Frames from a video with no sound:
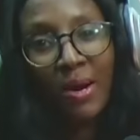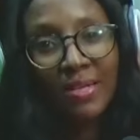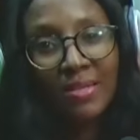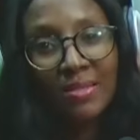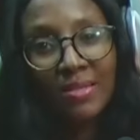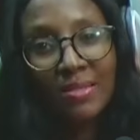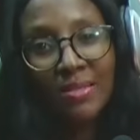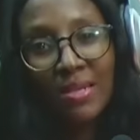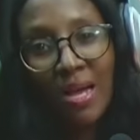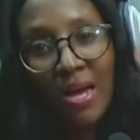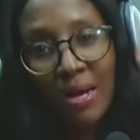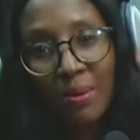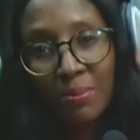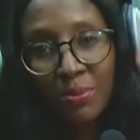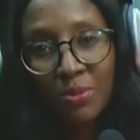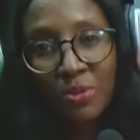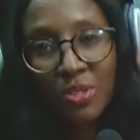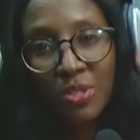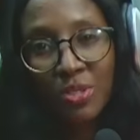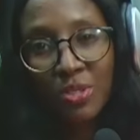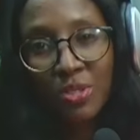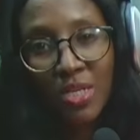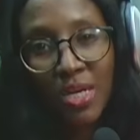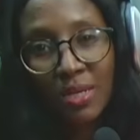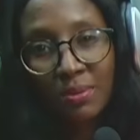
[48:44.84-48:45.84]
right, now
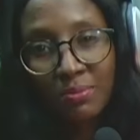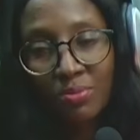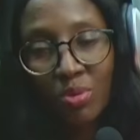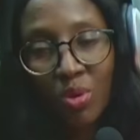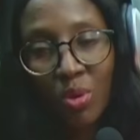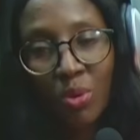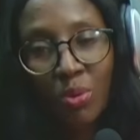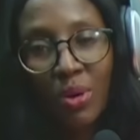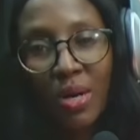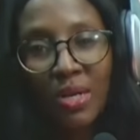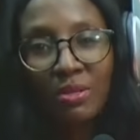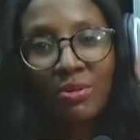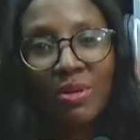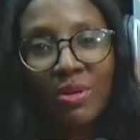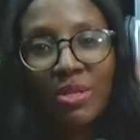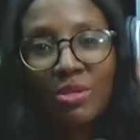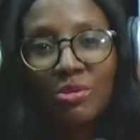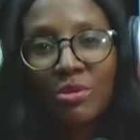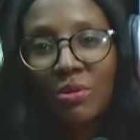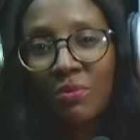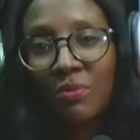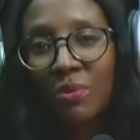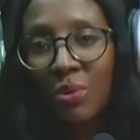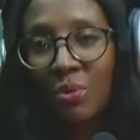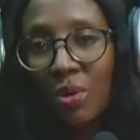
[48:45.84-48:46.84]
Abuja. All right, the
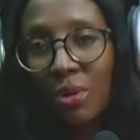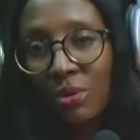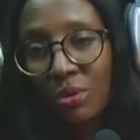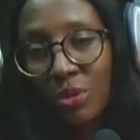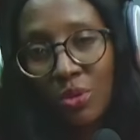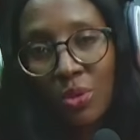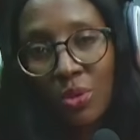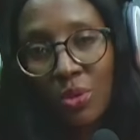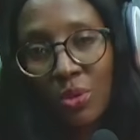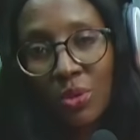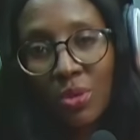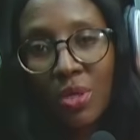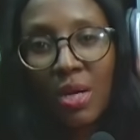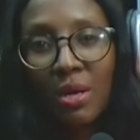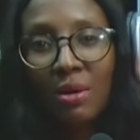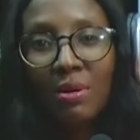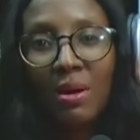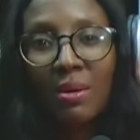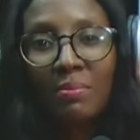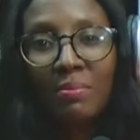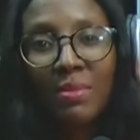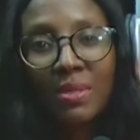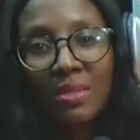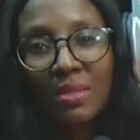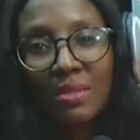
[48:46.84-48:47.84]
rest of the world, you don't
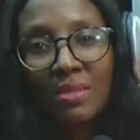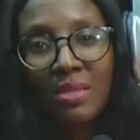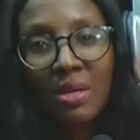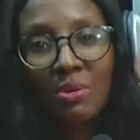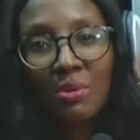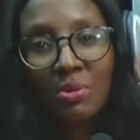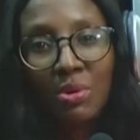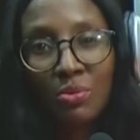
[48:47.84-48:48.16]
hear this now.